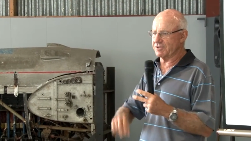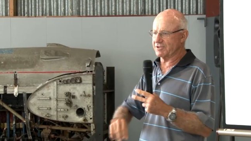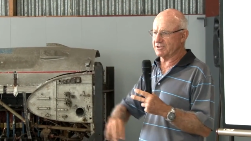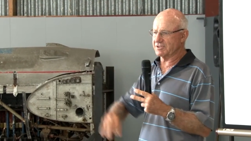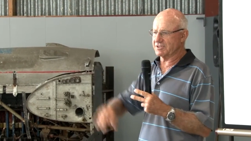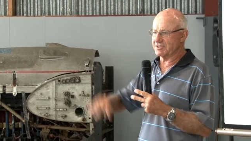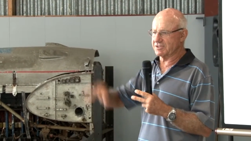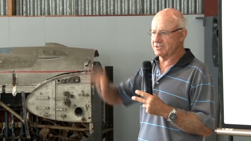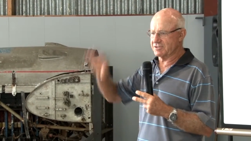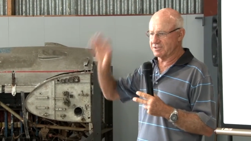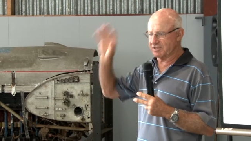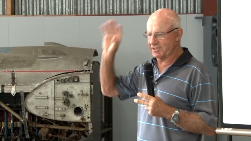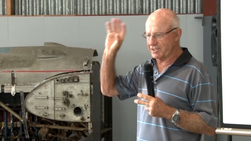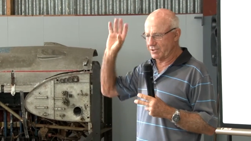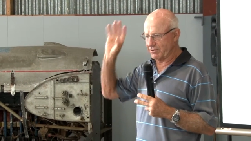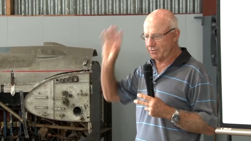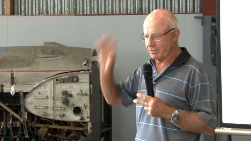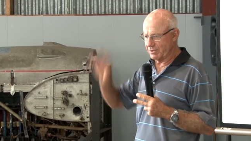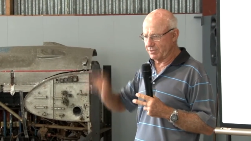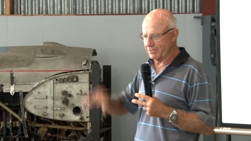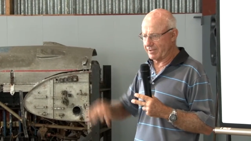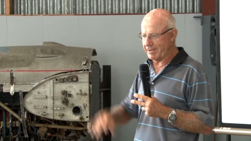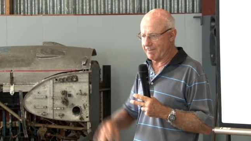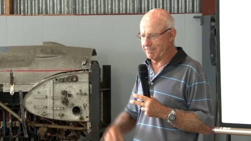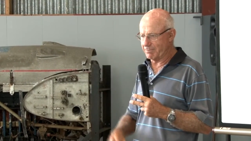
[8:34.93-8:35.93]
whereas
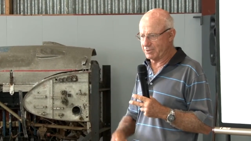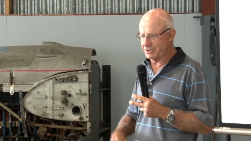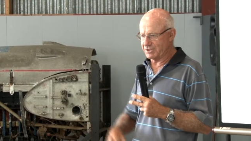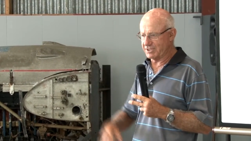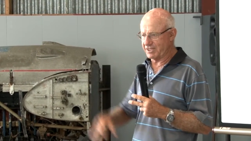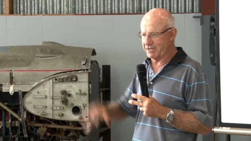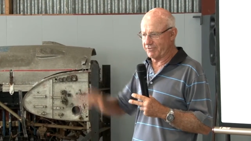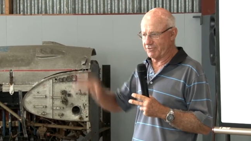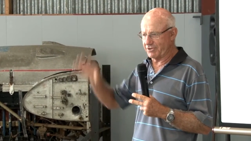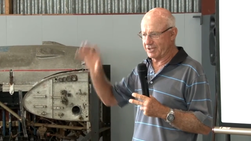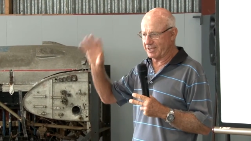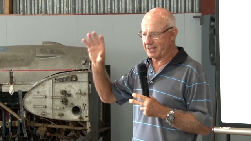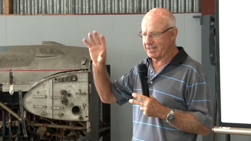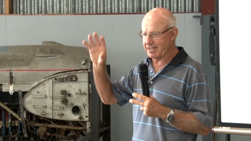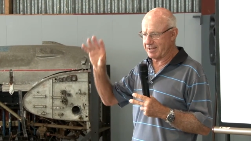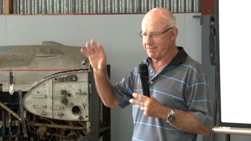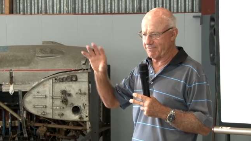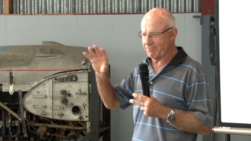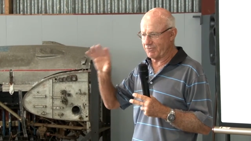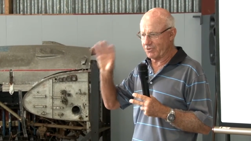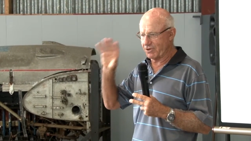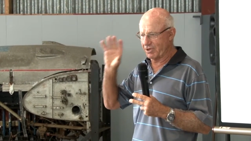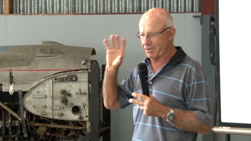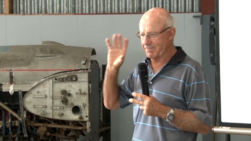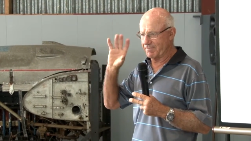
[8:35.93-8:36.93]
serial numbers and everything come
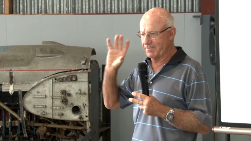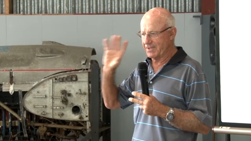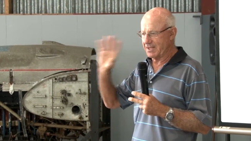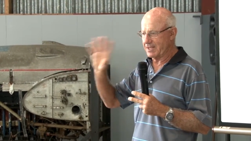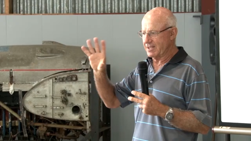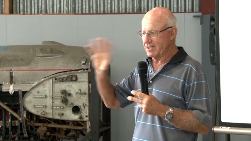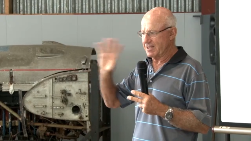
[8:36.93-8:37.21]
from